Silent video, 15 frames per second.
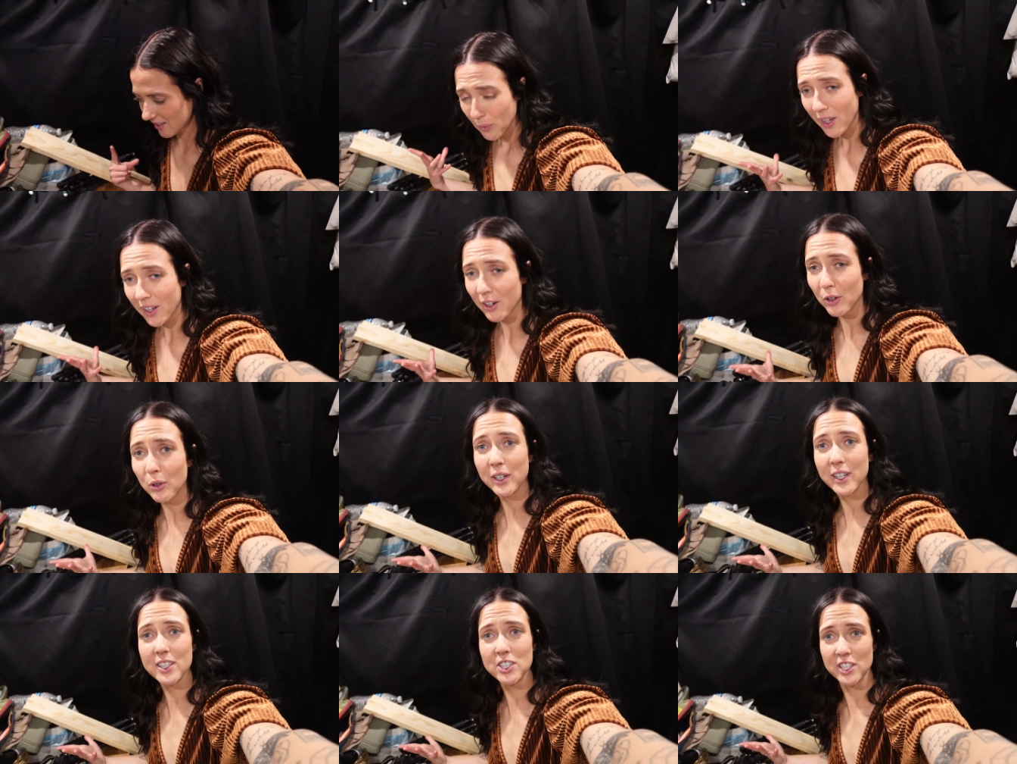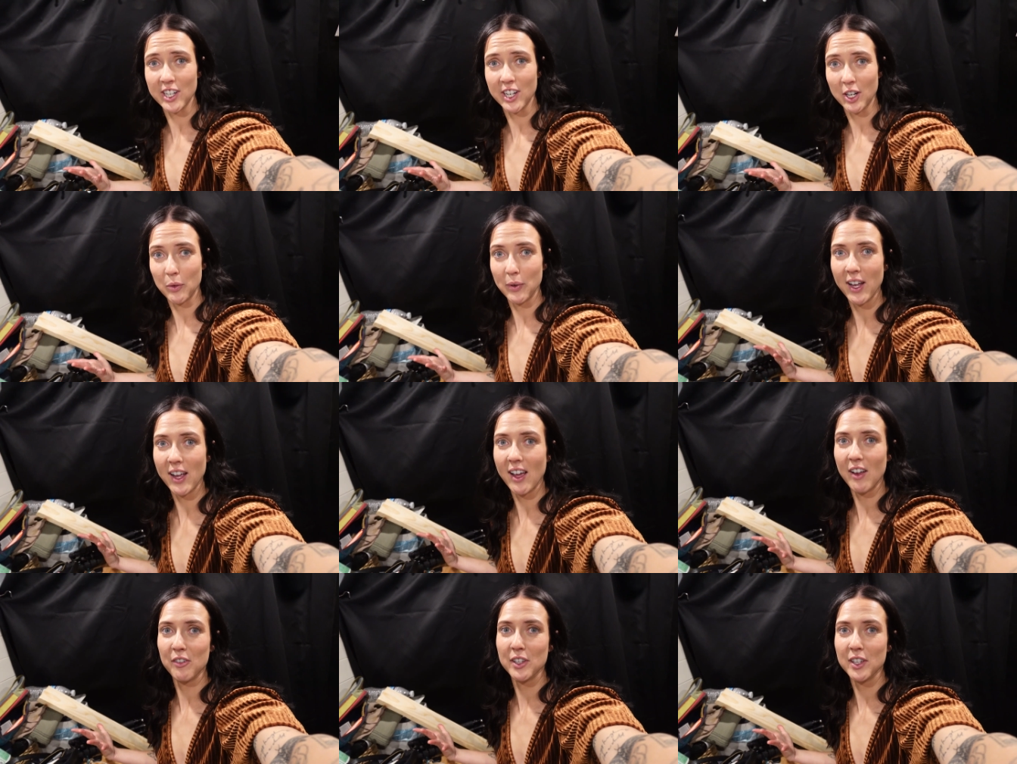We got our whole kitchen here. We got
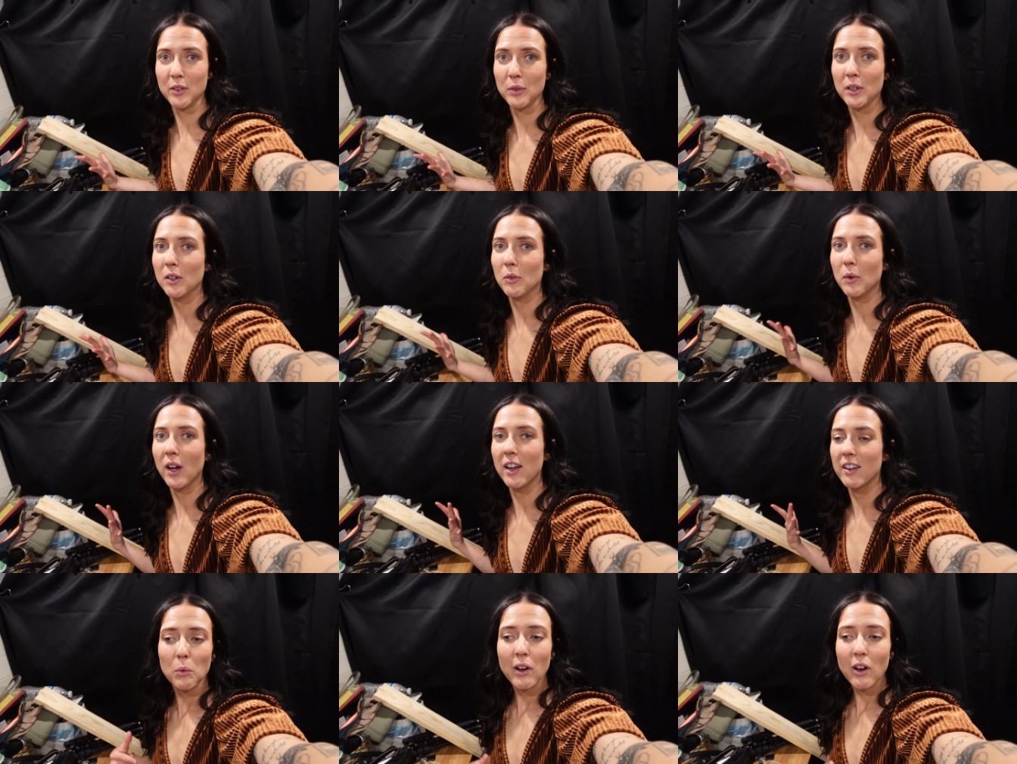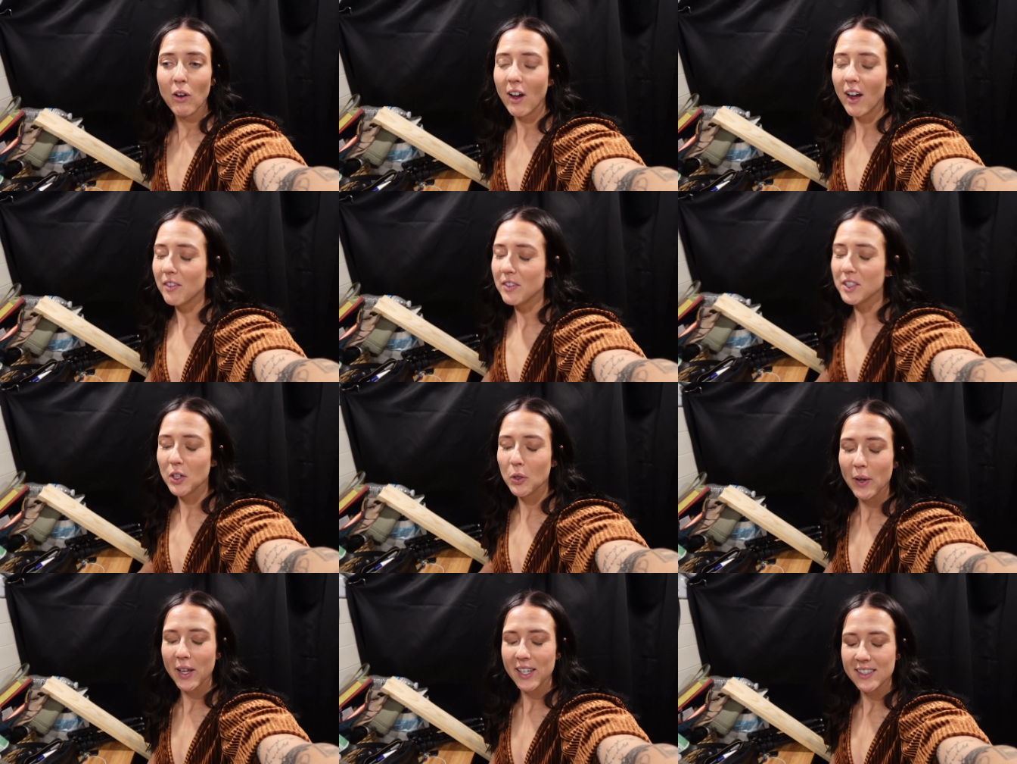everything we can want. We don't have to go
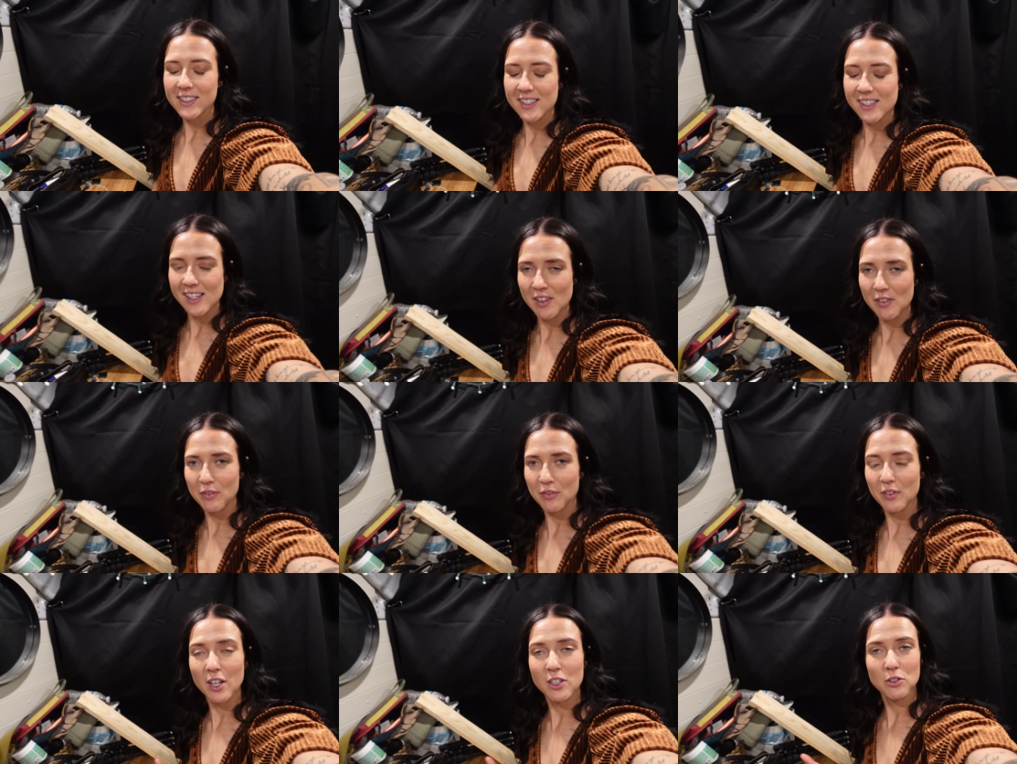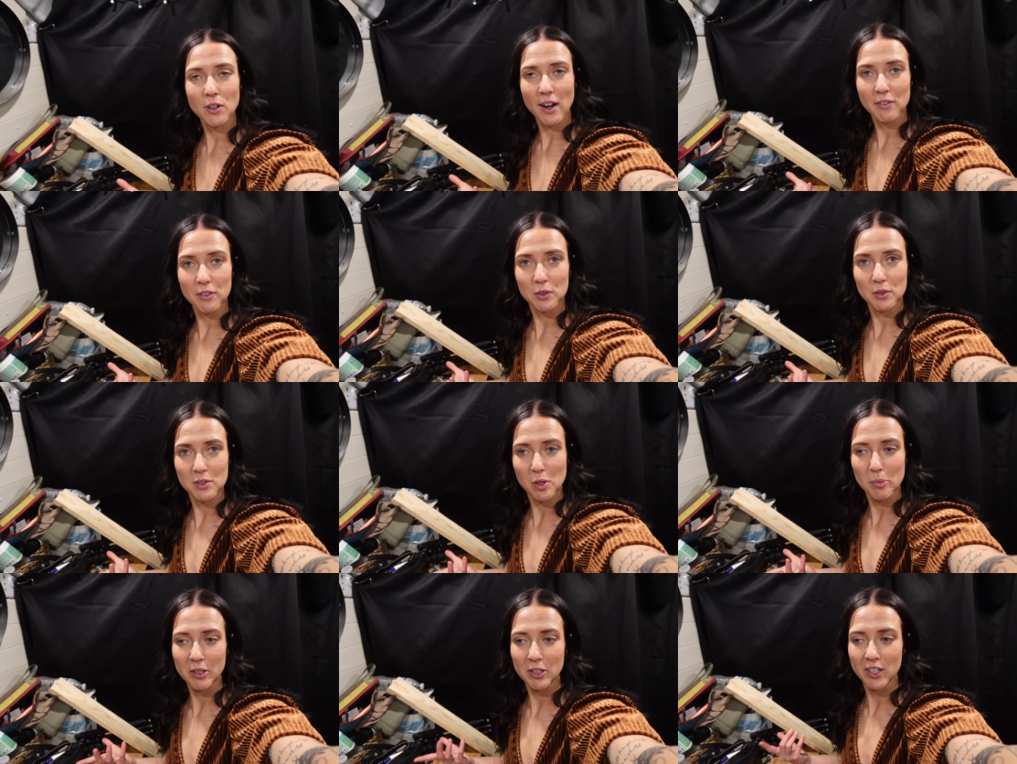wait and see if a drive-thru is
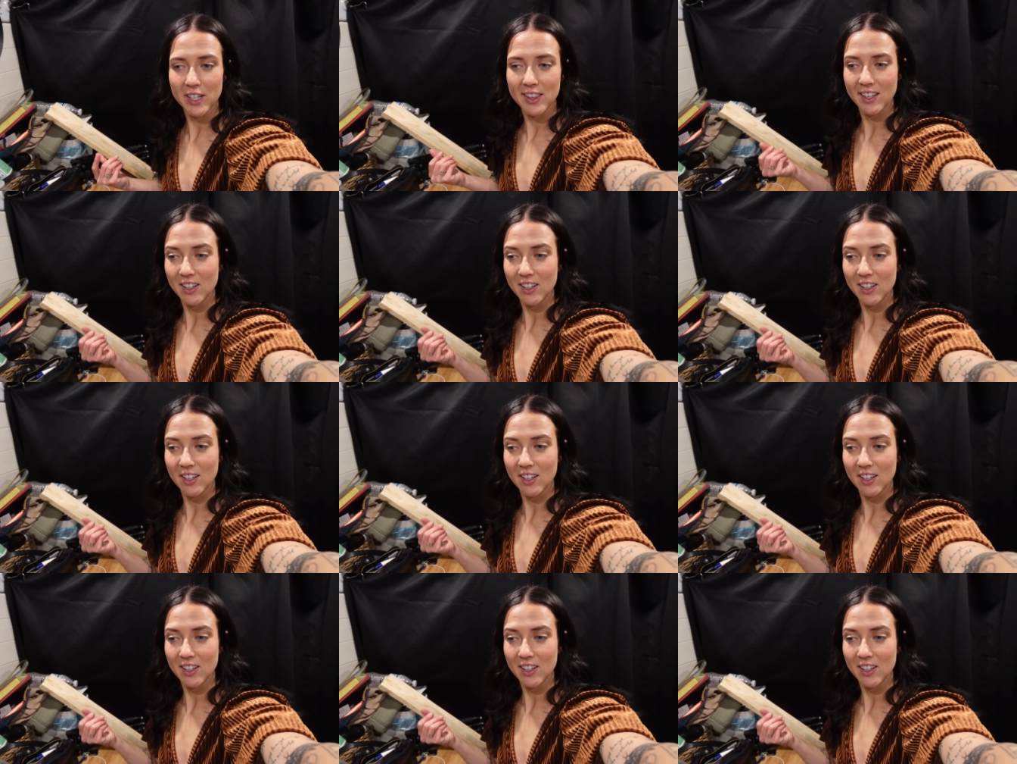open or anything